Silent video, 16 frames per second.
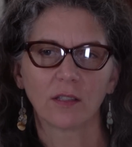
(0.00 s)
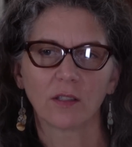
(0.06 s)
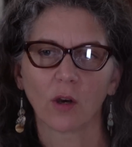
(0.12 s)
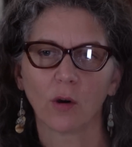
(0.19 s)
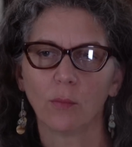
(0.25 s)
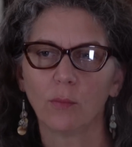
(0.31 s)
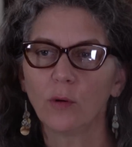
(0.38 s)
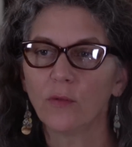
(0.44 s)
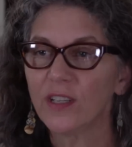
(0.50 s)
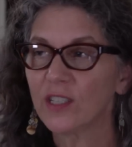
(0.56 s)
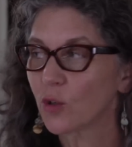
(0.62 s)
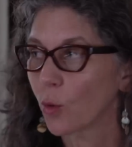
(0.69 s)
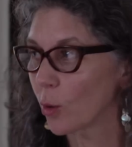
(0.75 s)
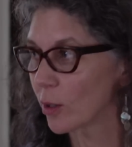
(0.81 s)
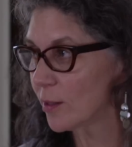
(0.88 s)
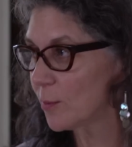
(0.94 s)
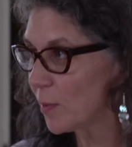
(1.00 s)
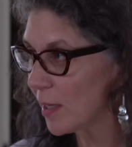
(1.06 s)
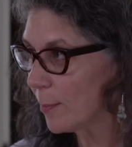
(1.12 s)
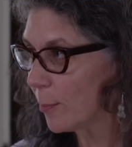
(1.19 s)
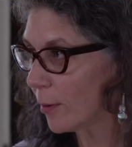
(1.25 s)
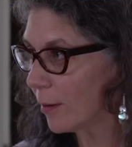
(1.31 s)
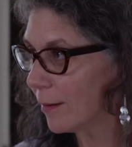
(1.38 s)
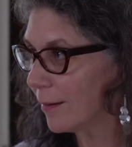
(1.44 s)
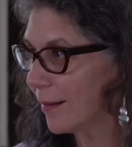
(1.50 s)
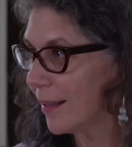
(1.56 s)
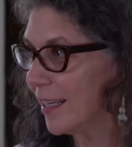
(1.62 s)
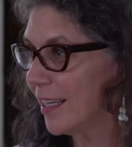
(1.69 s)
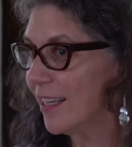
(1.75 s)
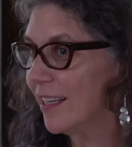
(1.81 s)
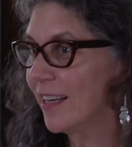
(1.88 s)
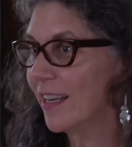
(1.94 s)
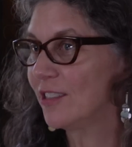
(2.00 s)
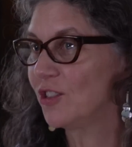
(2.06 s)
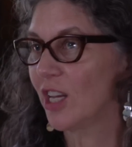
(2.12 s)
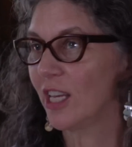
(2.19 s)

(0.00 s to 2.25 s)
So moving towards people in